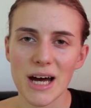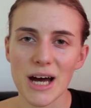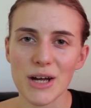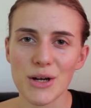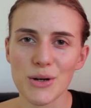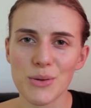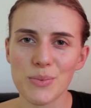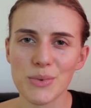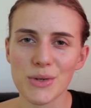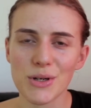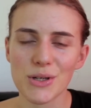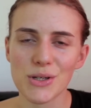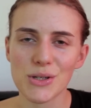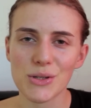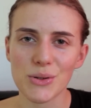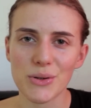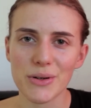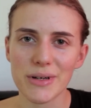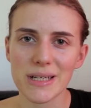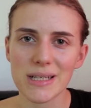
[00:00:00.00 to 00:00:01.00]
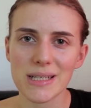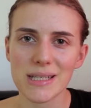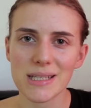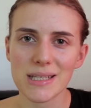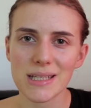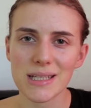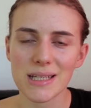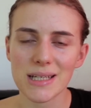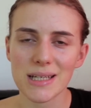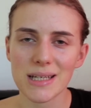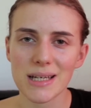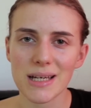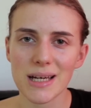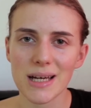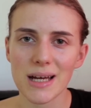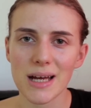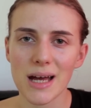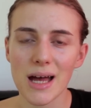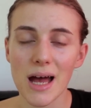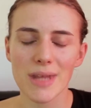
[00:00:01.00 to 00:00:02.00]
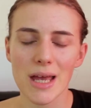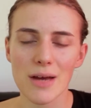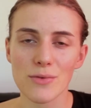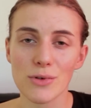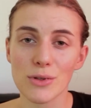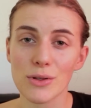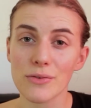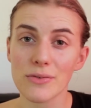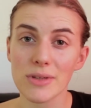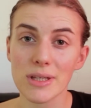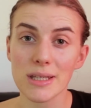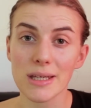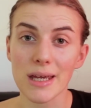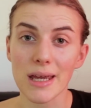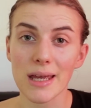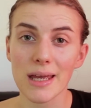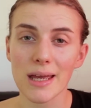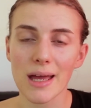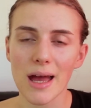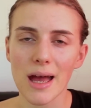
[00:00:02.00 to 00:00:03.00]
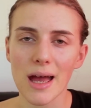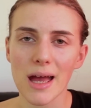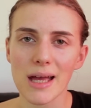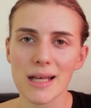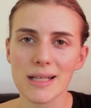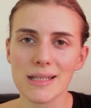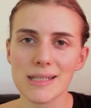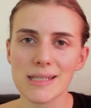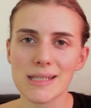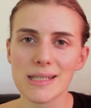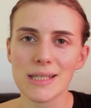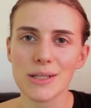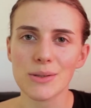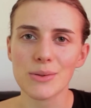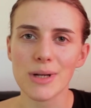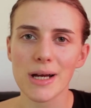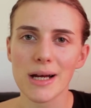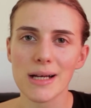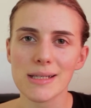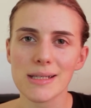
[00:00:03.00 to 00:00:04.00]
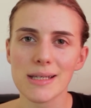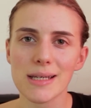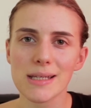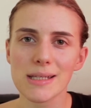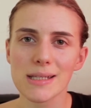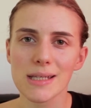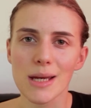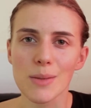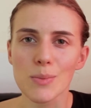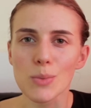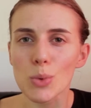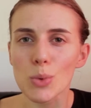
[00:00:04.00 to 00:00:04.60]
I hope you enjoyed. Have a lovely day and see you guys next time.